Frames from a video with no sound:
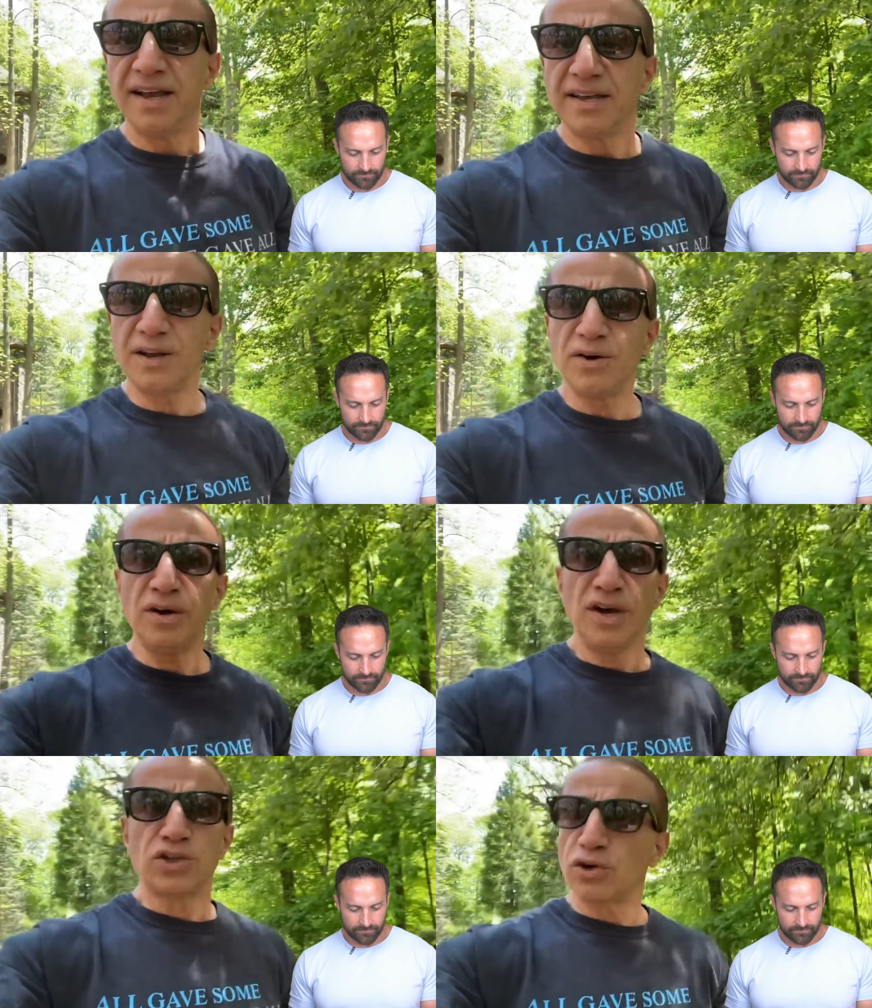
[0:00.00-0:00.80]
Speaker 1: You know,
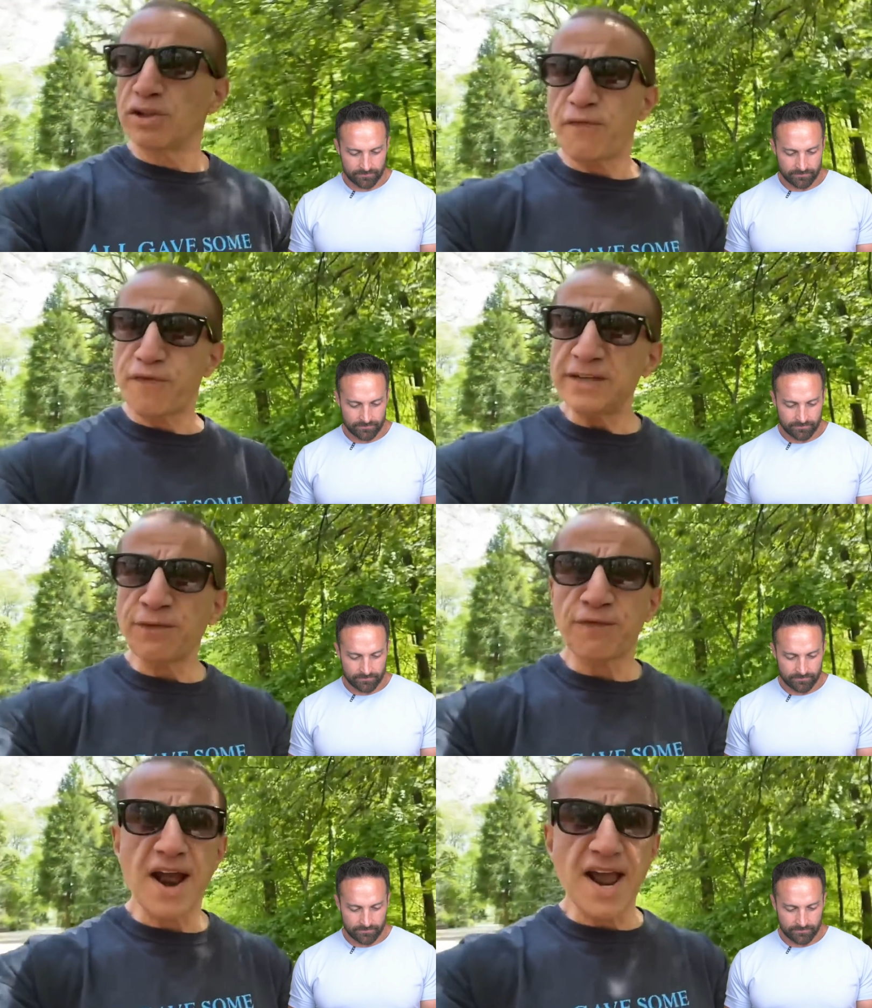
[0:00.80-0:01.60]
so the french
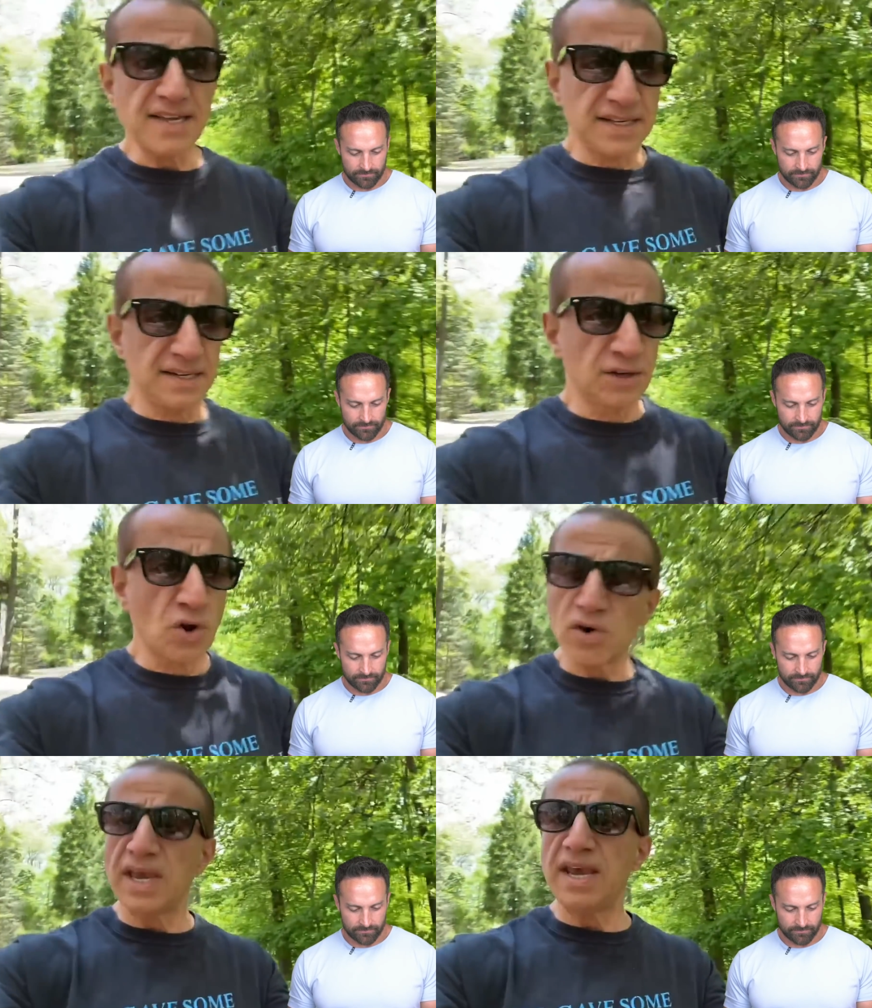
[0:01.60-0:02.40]
fries and
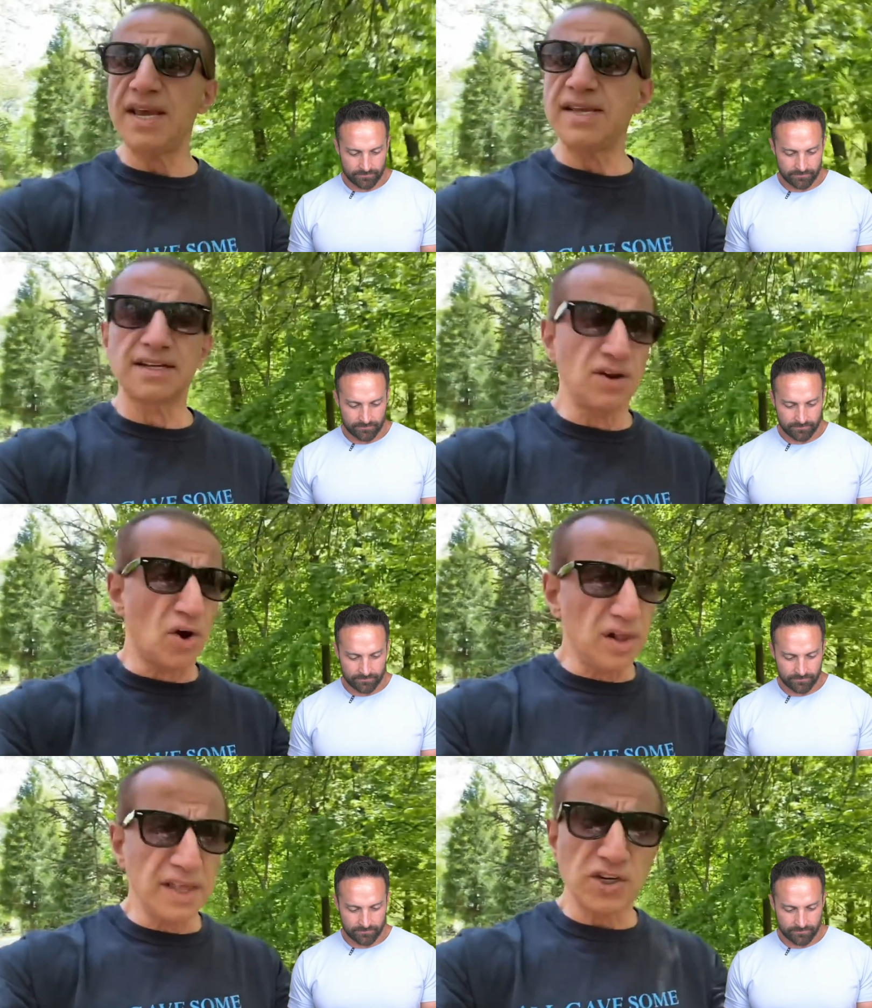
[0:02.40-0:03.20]
cookies and
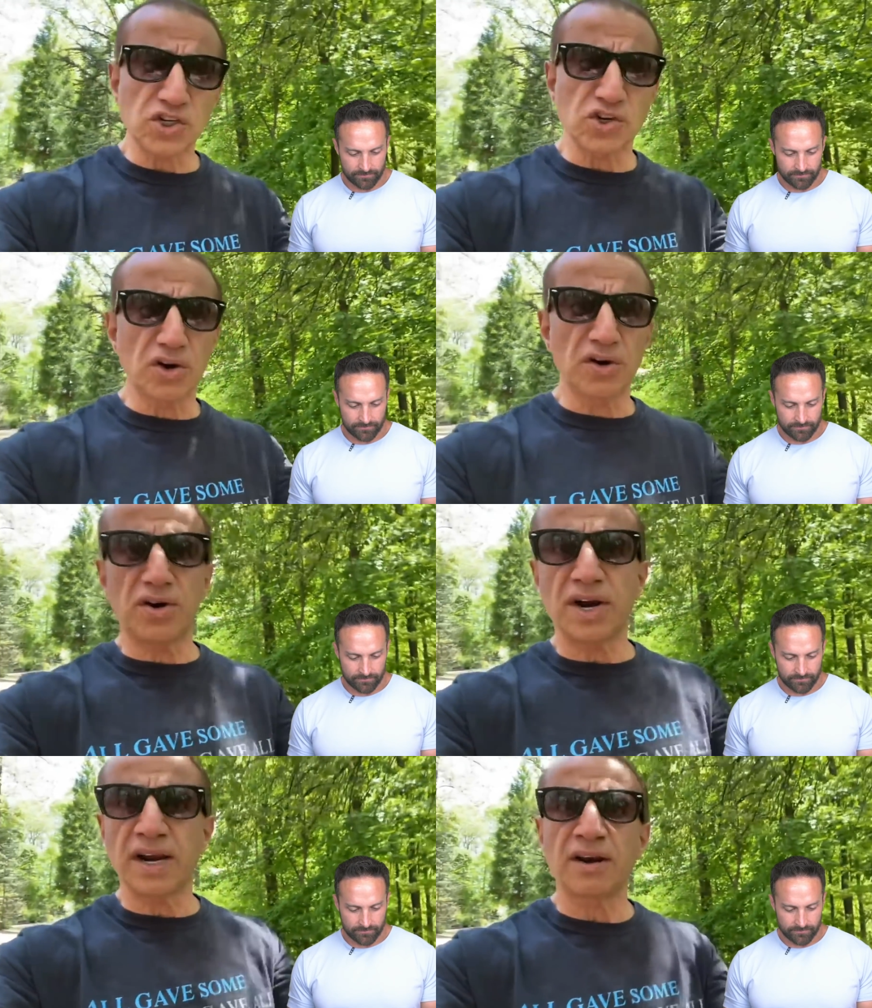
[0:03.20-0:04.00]
all that
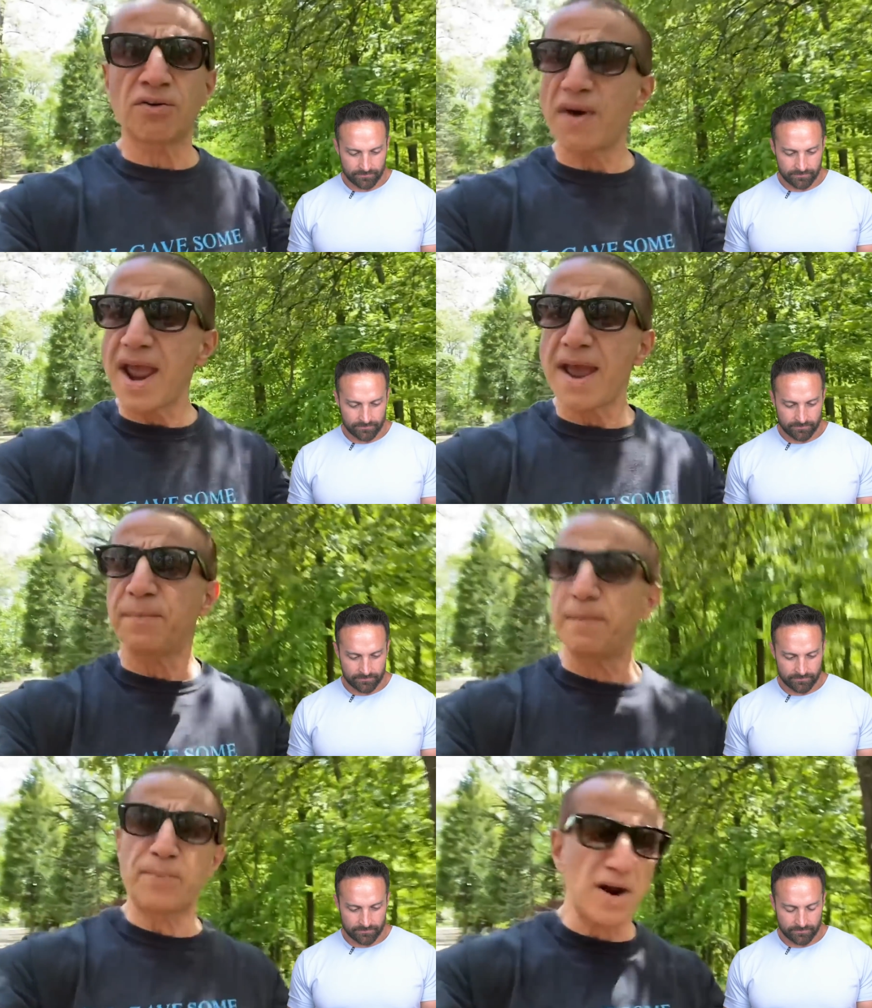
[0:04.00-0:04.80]
sugar and crap
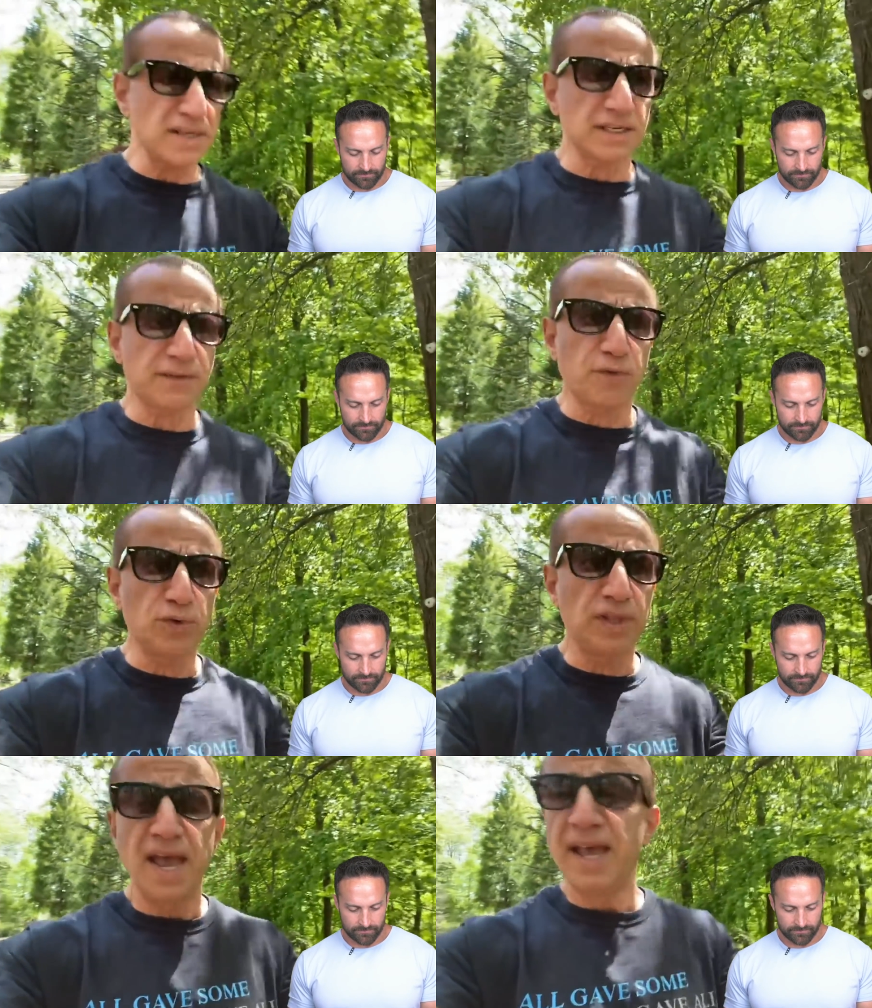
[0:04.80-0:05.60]
and processed
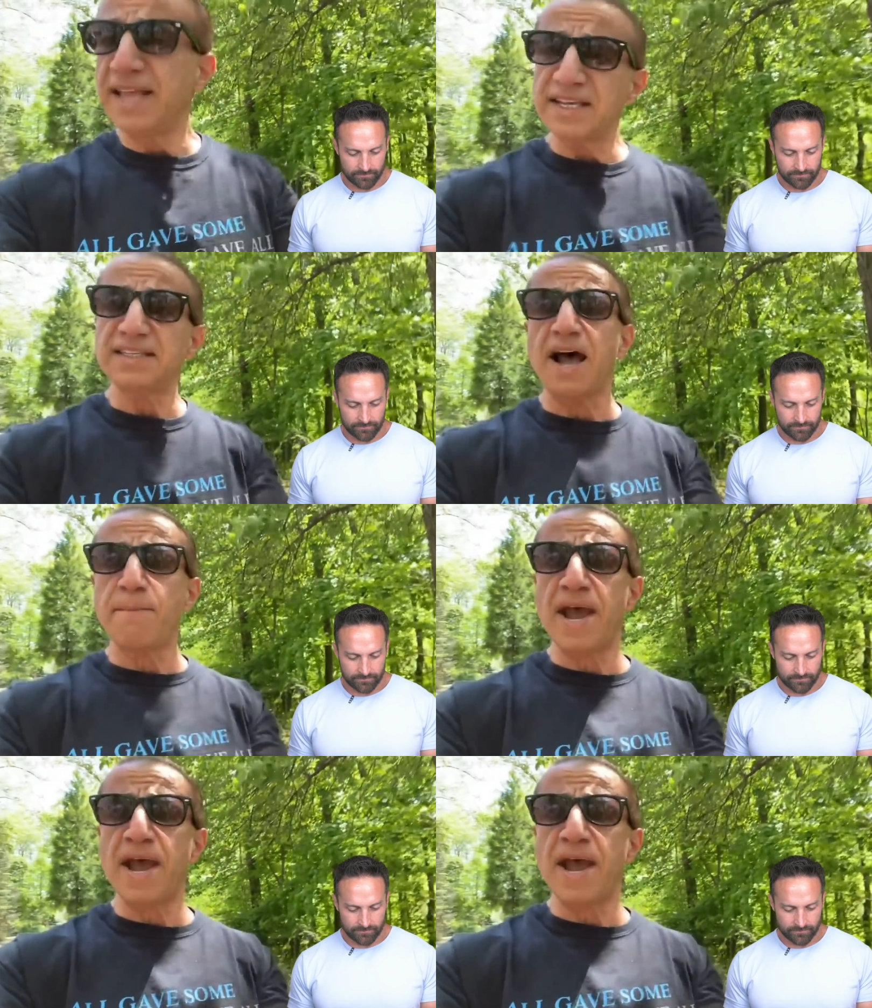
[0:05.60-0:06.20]
food, that's not